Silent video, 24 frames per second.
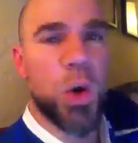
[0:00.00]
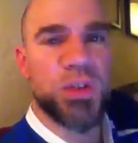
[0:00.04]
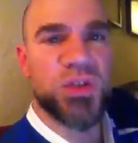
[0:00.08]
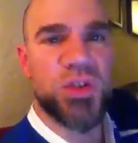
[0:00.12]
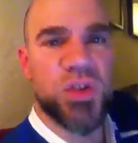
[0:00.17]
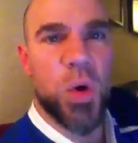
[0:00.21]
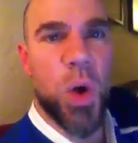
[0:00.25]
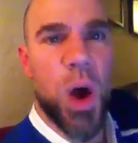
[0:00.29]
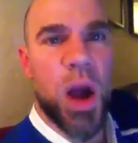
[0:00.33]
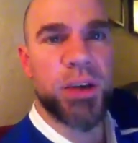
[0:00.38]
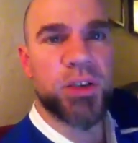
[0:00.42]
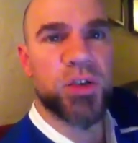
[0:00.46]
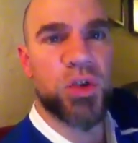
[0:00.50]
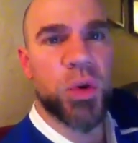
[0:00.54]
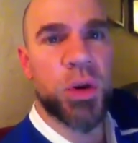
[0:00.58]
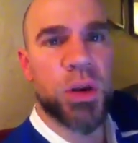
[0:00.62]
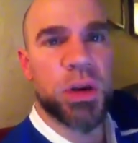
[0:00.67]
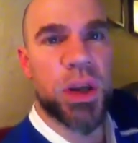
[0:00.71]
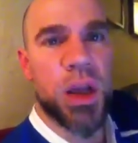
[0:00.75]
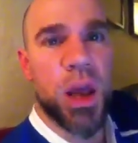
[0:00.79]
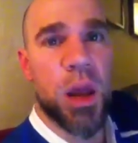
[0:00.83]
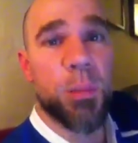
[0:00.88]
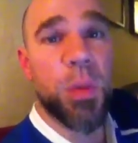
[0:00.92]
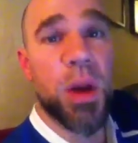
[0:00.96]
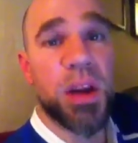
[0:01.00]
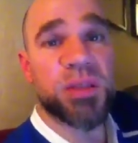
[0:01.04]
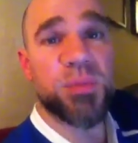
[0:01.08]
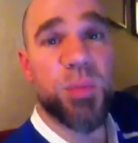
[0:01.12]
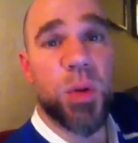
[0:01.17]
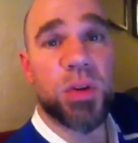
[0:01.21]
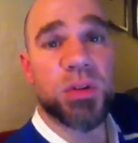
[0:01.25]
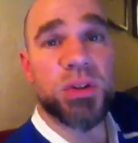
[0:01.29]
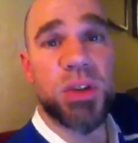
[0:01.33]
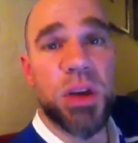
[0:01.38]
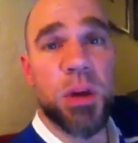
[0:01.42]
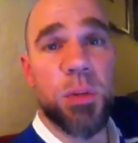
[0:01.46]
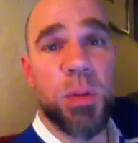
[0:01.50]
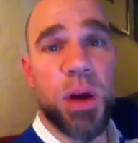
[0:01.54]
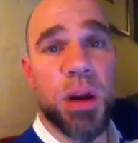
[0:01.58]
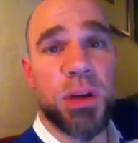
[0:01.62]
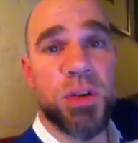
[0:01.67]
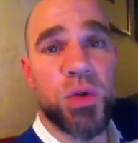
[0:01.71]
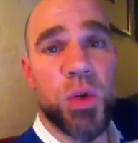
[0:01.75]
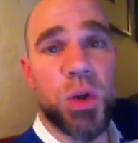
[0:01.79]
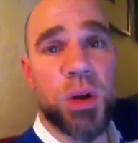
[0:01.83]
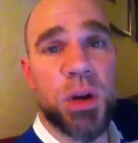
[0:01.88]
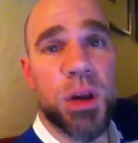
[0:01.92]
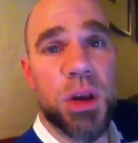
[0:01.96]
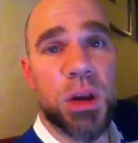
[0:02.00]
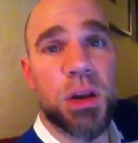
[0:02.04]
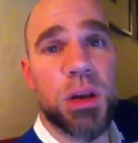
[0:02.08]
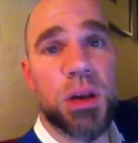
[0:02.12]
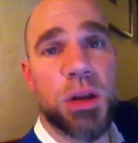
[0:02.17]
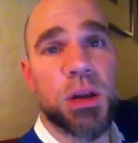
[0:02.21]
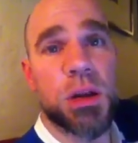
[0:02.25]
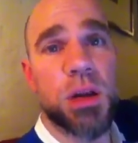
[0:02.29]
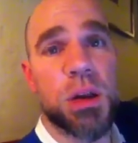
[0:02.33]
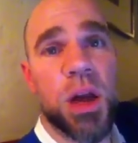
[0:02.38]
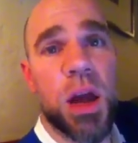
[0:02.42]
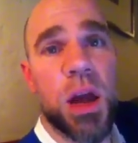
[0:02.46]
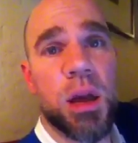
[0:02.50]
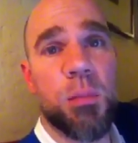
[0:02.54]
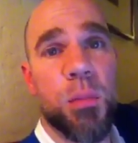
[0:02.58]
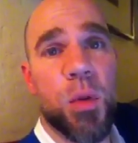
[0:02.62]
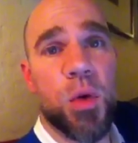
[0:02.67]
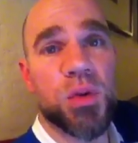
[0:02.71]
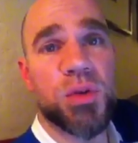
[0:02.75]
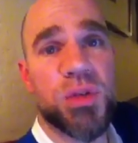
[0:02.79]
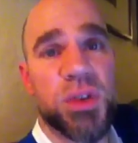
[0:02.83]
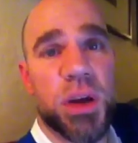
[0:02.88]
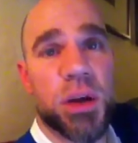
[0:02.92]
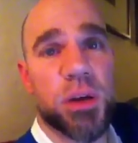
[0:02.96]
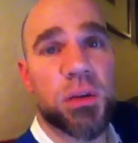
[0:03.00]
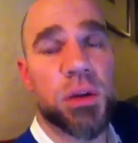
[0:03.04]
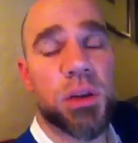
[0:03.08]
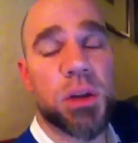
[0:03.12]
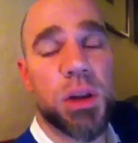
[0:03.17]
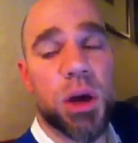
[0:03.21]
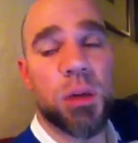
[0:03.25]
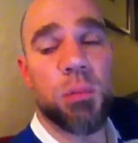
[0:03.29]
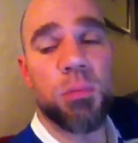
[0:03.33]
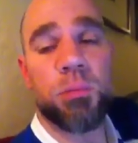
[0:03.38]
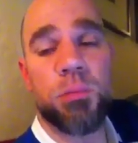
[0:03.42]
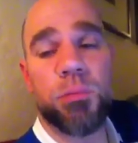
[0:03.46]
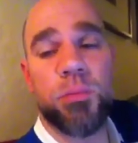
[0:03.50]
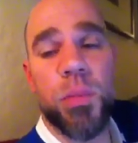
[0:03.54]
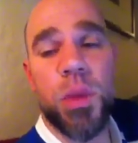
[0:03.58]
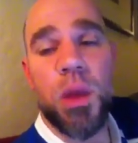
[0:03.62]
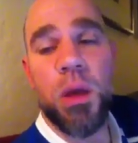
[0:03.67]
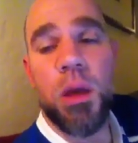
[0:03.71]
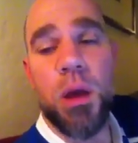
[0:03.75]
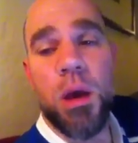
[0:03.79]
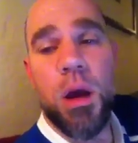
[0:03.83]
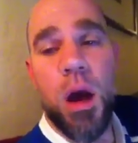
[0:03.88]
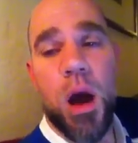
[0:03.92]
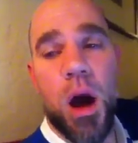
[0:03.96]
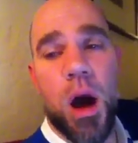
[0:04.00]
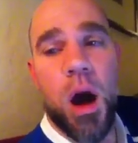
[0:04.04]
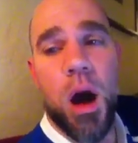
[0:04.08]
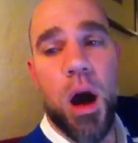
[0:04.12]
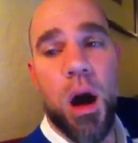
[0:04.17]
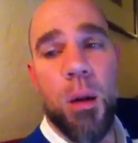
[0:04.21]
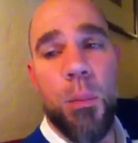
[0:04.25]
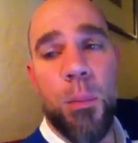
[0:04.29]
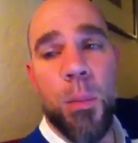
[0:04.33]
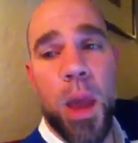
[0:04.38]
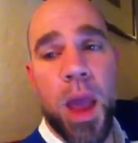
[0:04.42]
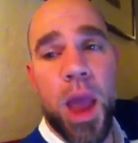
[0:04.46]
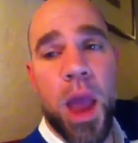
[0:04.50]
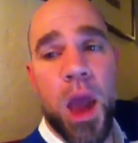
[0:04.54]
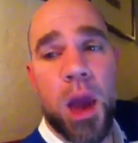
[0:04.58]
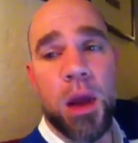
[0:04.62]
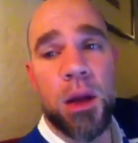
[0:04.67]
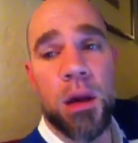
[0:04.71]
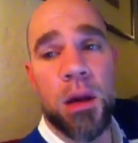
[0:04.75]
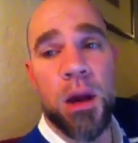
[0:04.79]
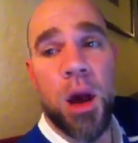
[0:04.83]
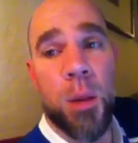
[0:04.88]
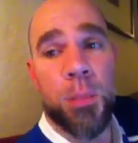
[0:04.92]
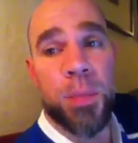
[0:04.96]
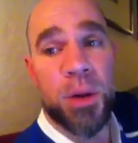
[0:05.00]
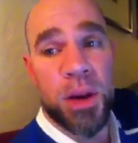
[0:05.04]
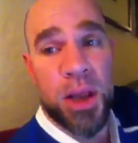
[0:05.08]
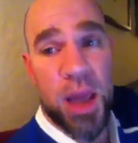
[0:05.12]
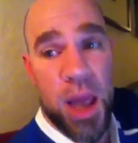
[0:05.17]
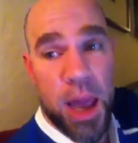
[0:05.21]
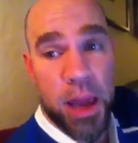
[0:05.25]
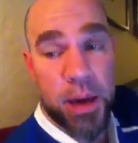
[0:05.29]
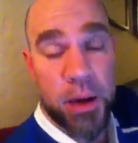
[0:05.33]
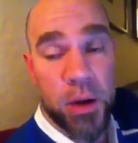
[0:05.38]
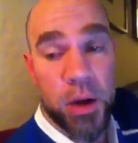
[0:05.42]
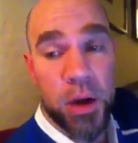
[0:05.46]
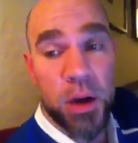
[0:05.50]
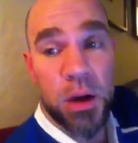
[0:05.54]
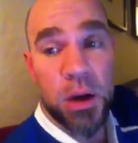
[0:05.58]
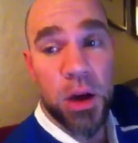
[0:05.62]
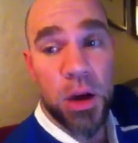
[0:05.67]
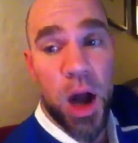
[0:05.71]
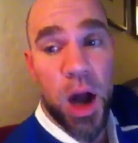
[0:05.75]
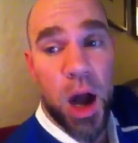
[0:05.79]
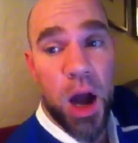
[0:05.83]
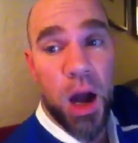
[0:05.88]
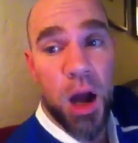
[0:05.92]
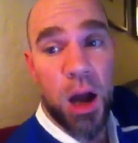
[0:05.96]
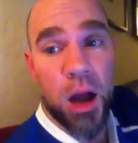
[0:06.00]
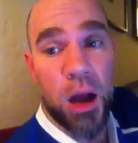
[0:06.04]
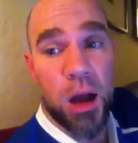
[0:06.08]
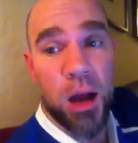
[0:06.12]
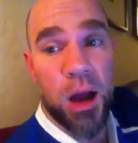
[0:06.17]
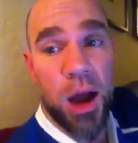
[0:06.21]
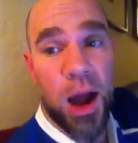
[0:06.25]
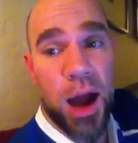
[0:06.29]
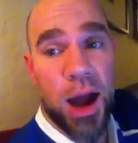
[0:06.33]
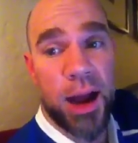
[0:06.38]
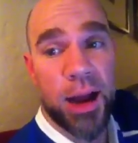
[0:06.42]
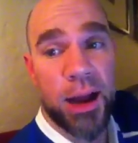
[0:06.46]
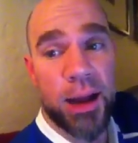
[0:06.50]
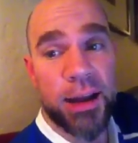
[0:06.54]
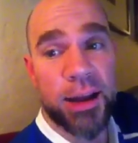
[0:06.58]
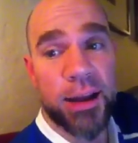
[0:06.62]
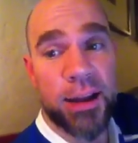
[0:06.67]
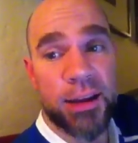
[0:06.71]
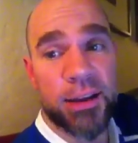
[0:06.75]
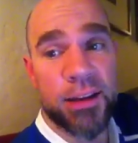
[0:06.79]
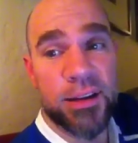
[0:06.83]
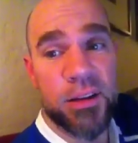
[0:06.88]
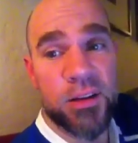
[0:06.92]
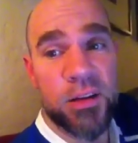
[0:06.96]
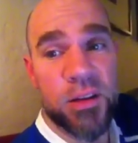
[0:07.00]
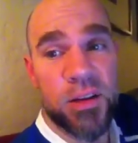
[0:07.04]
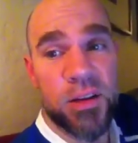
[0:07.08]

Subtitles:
so I joined a gay baseball team and I joined a gay motorcycle club. And up in Canada, I